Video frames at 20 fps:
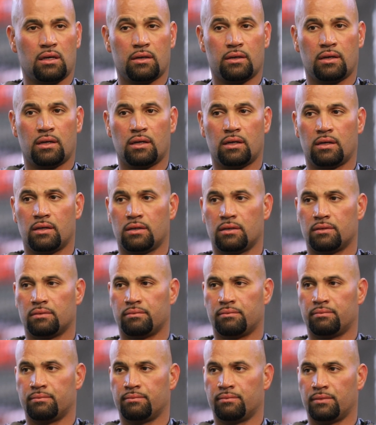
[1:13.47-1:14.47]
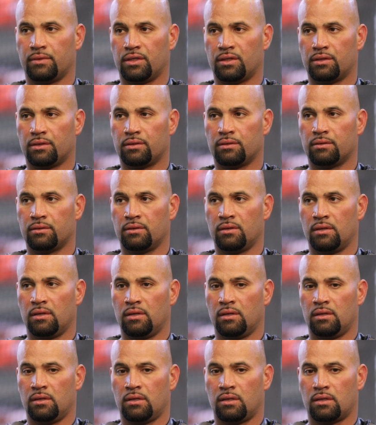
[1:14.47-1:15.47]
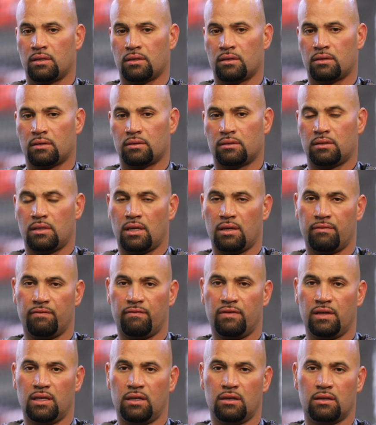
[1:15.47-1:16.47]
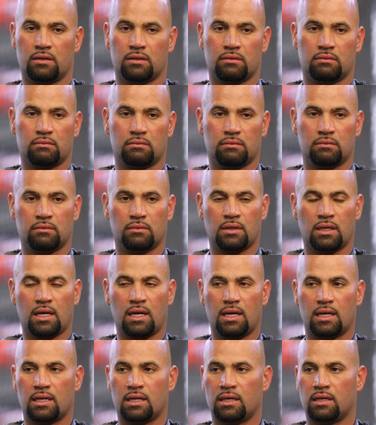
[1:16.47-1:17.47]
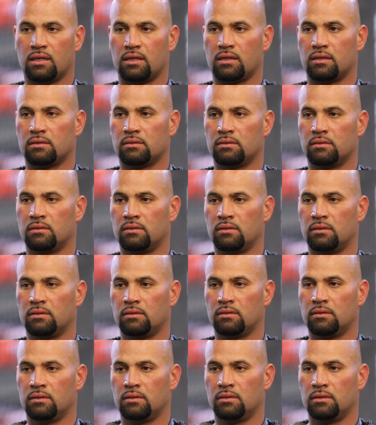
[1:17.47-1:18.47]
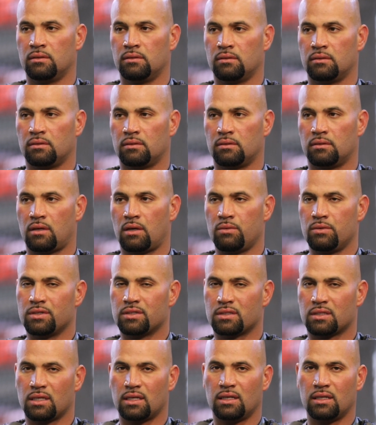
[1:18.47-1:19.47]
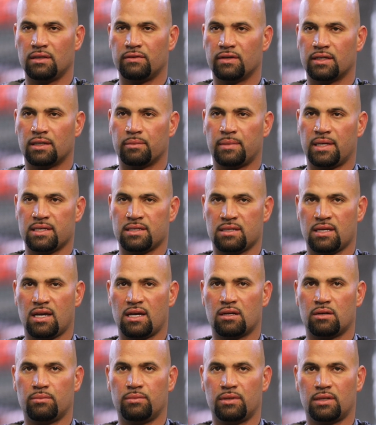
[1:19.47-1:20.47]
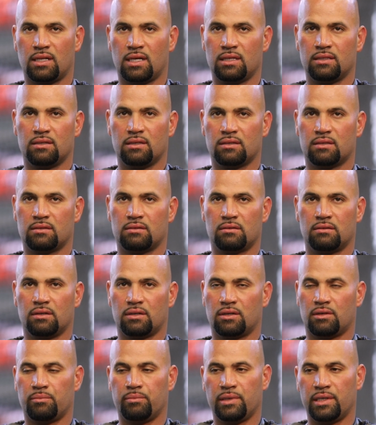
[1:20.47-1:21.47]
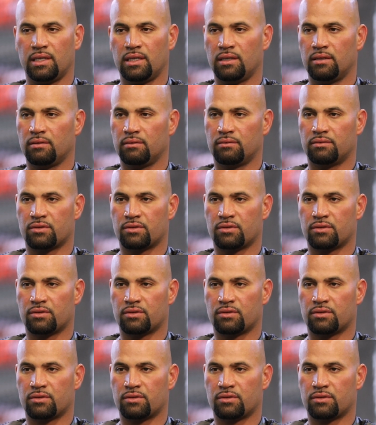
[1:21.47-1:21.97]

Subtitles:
You know, they've been kind of, I won't say living in my shadow, but like this, you know, being